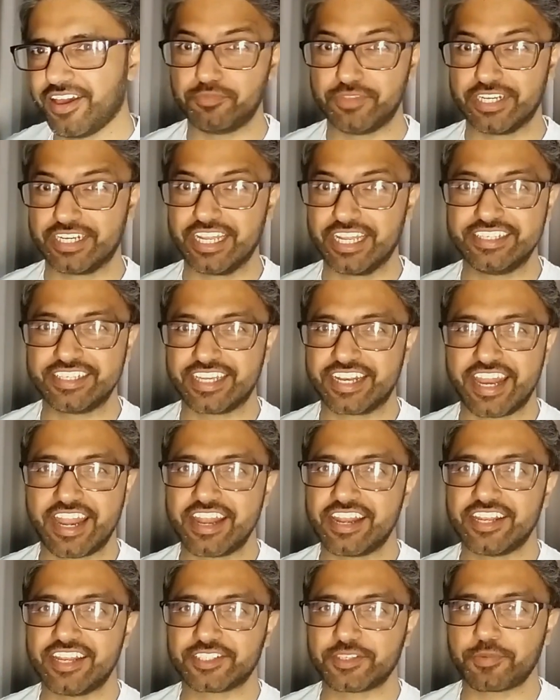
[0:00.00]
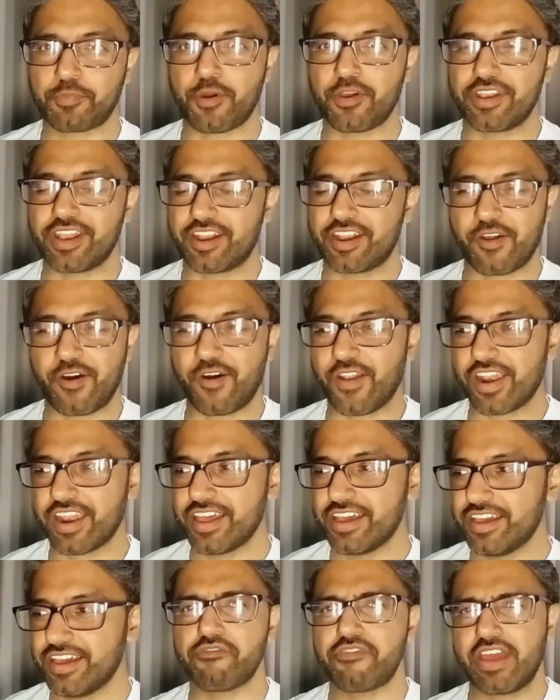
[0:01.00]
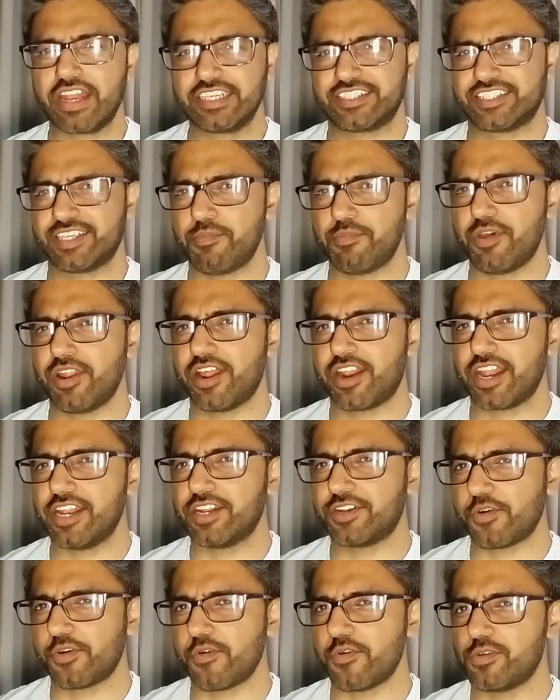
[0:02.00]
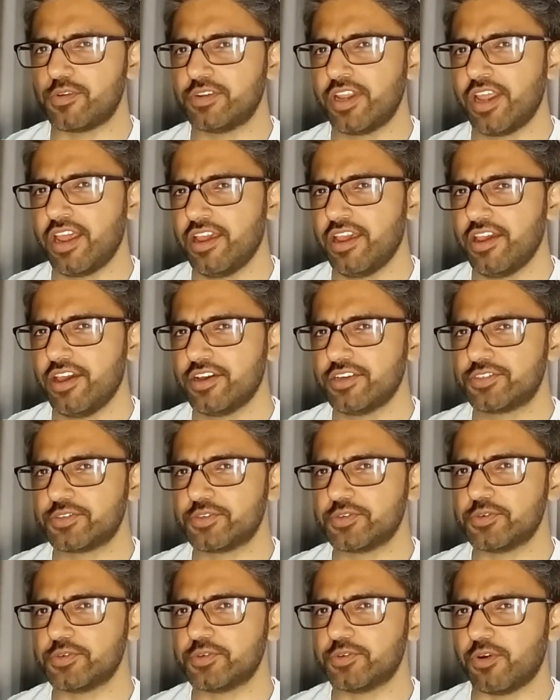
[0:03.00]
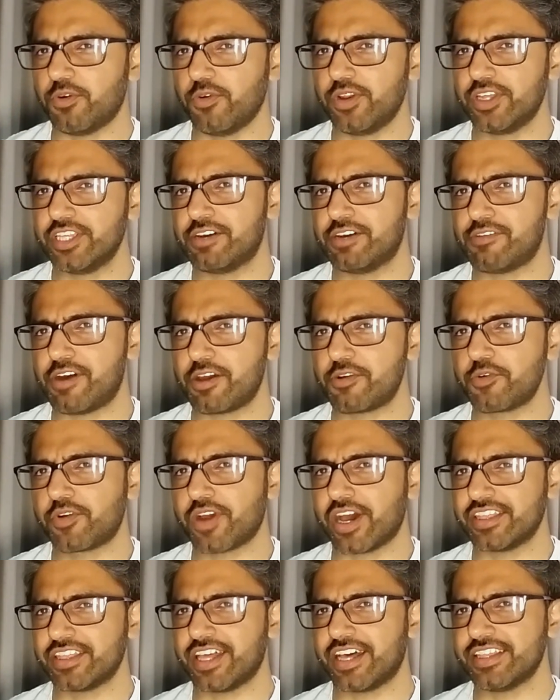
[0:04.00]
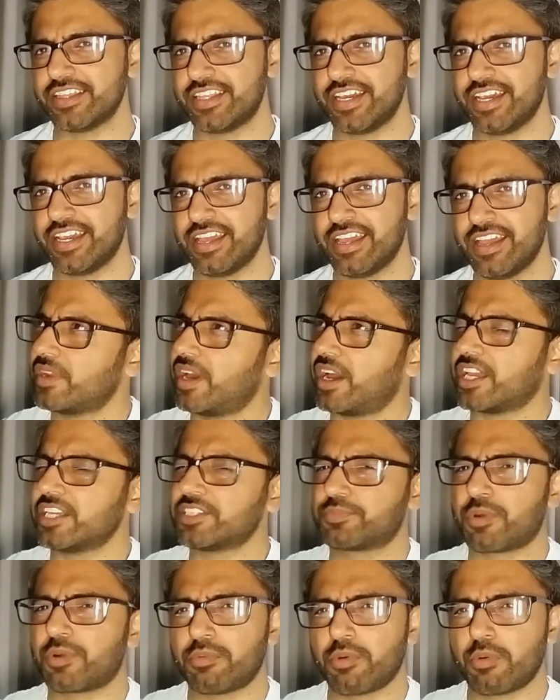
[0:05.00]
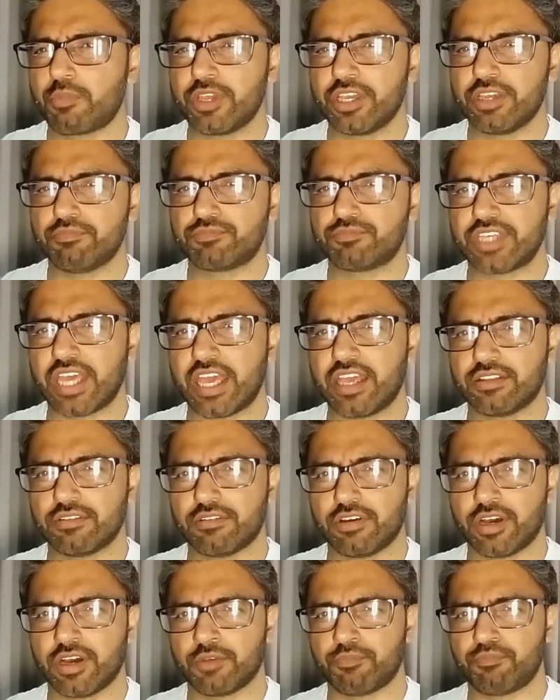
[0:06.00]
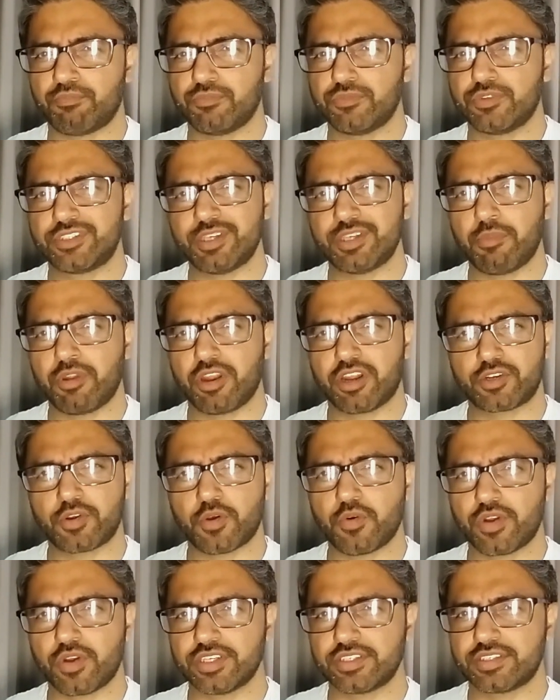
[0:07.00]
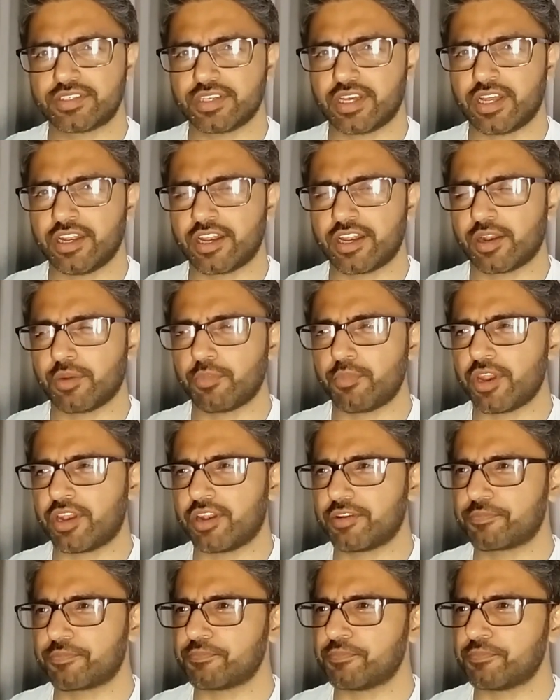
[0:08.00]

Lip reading: The teaser didn't disappoint at all. Very similar in tone to Ulidavaru Kandante. I guess probably saying similar tone is a little bit...